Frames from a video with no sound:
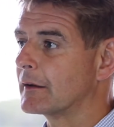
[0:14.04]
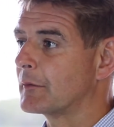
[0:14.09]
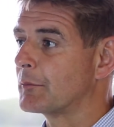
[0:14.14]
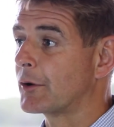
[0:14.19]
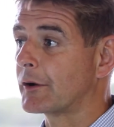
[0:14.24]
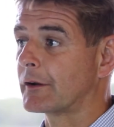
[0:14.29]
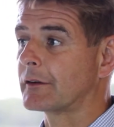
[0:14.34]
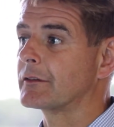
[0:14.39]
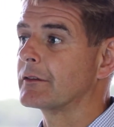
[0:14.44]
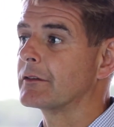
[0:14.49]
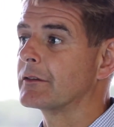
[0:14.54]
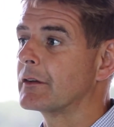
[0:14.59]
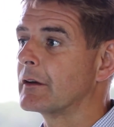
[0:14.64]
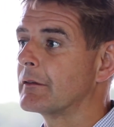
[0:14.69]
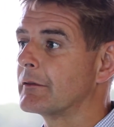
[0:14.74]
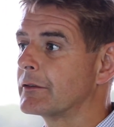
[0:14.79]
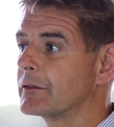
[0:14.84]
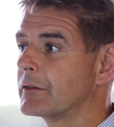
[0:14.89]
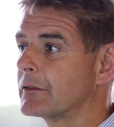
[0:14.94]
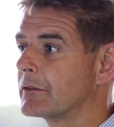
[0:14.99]
the products and
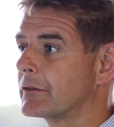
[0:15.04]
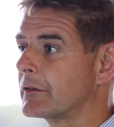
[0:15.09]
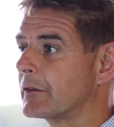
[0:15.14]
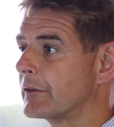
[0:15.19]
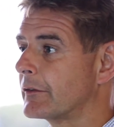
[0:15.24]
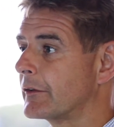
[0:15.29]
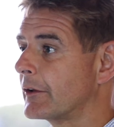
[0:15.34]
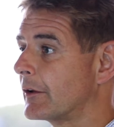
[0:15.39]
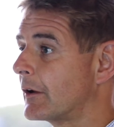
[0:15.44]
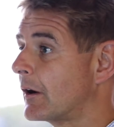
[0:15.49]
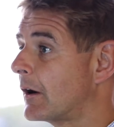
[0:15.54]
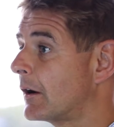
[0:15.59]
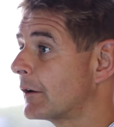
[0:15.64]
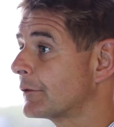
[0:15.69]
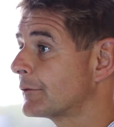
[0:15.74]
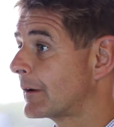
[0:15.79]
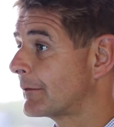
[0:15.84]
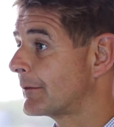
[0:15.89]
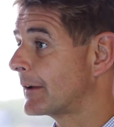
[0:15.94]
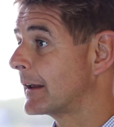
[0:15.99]
services that
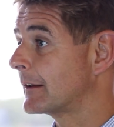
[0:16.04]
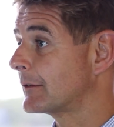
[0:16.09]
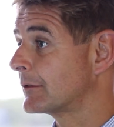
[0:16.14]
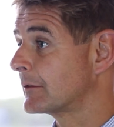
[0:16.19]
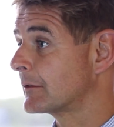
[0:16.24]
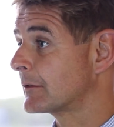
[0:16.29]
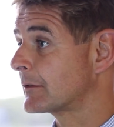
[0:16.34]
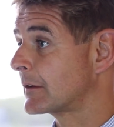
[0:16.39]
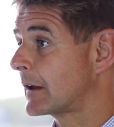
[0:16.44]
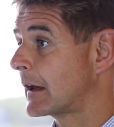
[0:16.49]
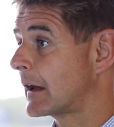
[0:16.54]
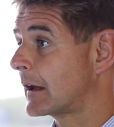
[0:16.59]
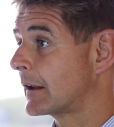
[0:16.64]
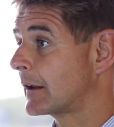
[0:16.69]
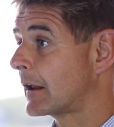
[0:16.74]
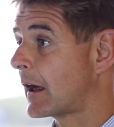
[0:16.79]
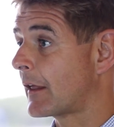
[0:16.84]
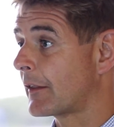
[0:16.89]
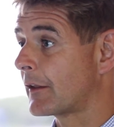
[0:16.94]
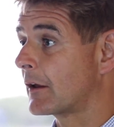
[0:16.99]
our travel agents
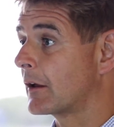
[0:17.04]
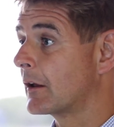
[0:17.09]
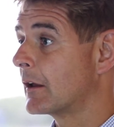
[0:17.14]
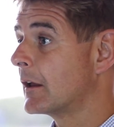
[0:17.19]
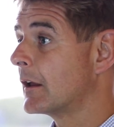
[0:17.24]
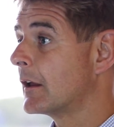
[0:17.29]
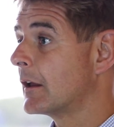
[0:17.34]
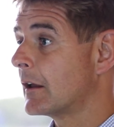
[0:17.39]
and other